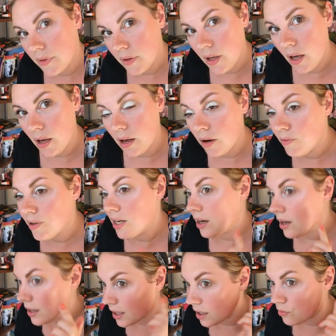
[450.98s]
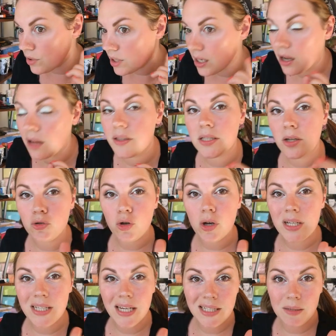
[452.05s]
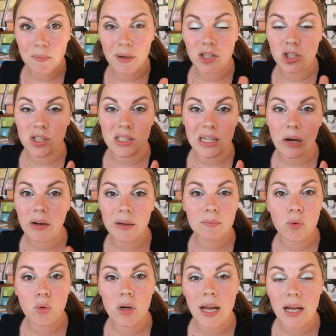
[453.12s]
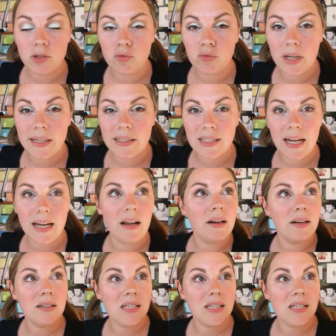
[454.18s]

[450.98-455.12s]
Yeah, I really like it. I really like this. I'll try and take some pictures now in more lateral late daylight,